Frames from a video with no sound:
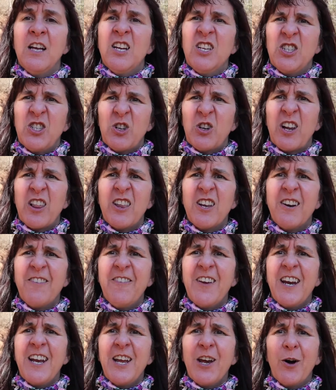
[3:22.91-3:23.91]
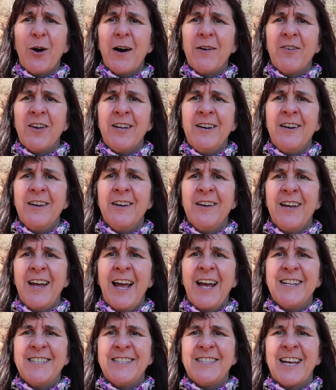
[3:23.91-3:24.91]
shoot a little video of it
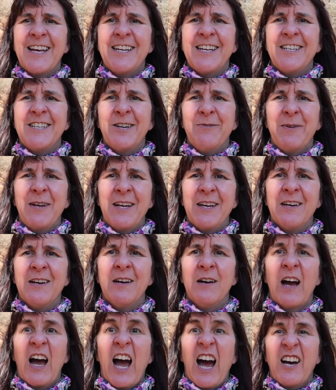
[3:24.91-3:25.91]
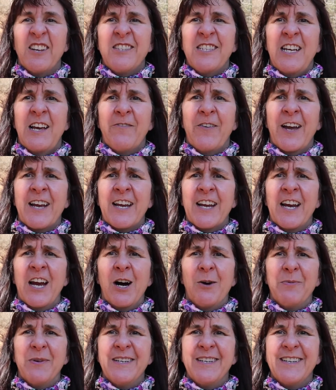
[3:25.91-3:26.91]
and send it to me. I'll see if I can
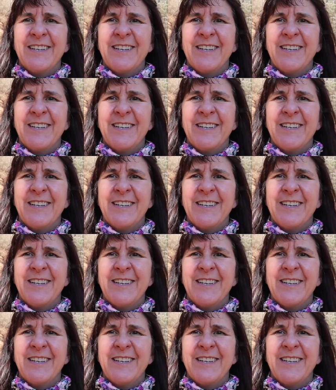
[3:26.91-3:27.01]
help.